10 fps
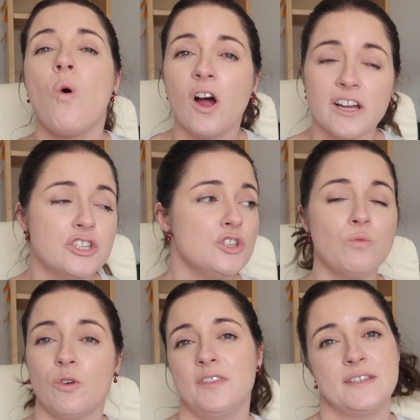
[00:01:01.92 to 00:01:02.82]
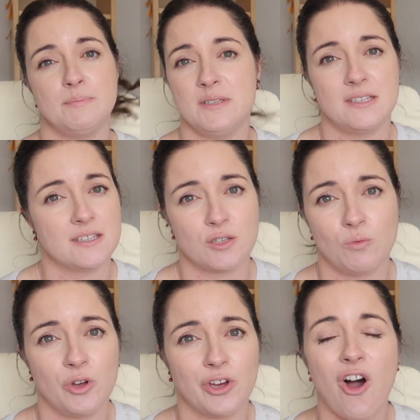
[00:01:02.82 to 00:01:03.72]
Why do you want this business to
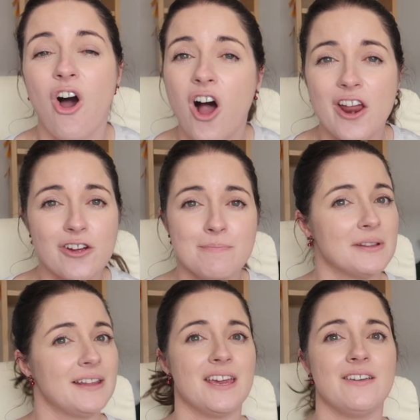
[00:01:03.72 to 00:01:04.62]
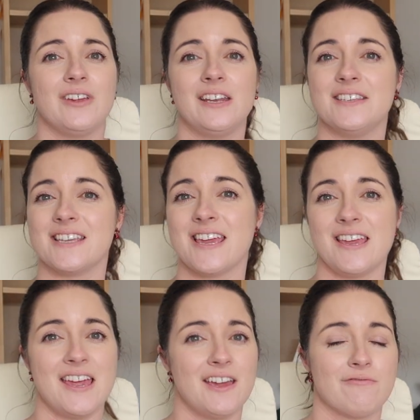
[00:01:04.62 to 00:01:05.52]
work? I don't believe it is a
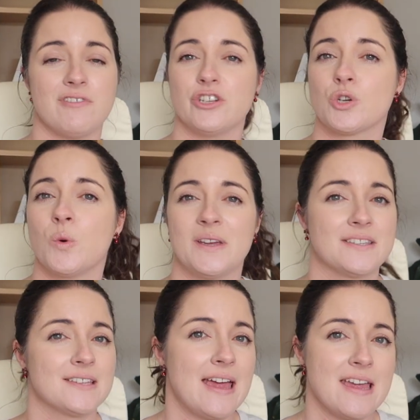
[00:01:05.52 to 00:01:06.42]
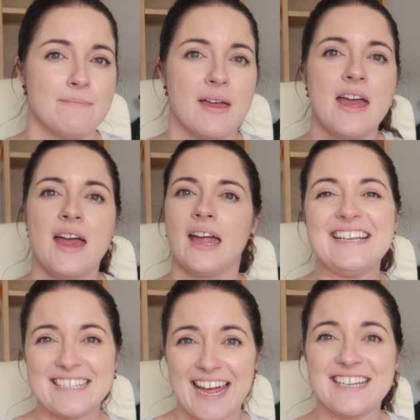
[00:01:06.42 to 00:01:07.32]
get rich quick scheme.
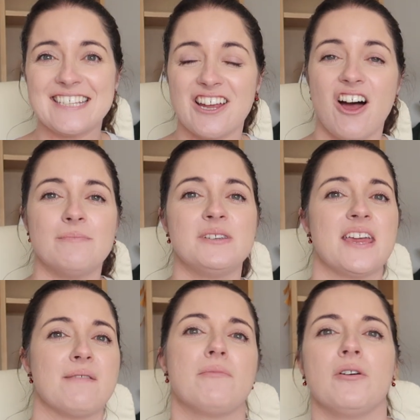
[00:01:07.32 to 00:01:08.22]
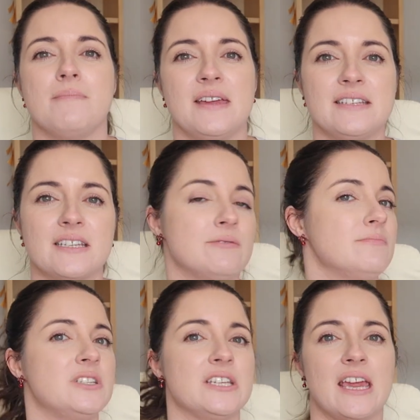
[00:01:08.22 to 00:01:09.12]
It takes time to get
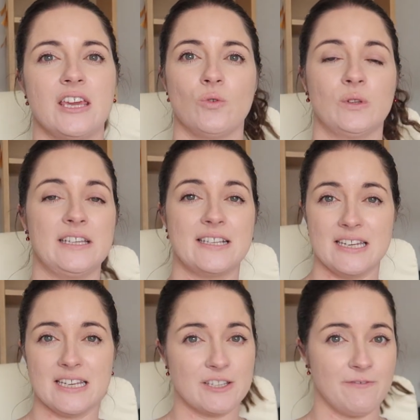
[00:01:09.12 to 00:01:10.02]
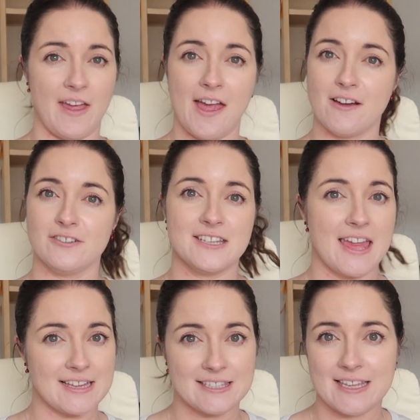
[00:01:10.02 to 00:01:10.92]
momentum, to get your listings found, to
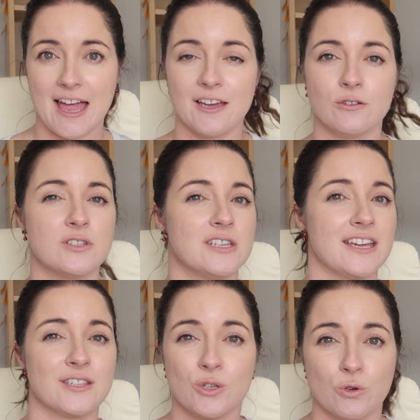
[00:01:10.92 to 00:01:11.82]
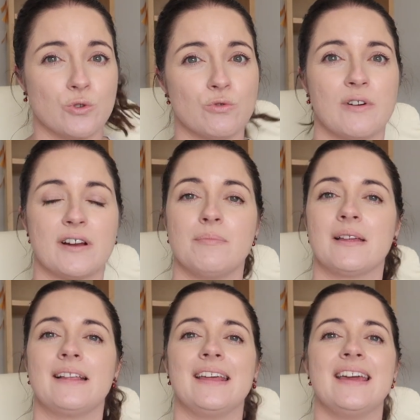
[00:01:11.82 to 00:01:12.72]
get sales, to get social
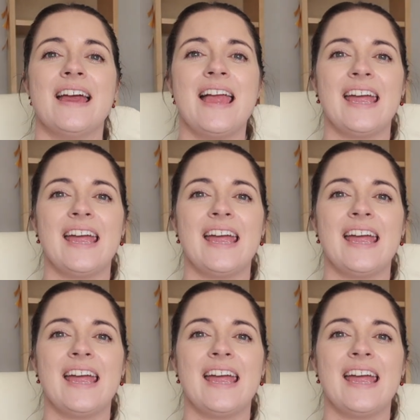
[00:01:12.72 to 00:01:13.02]
credibility.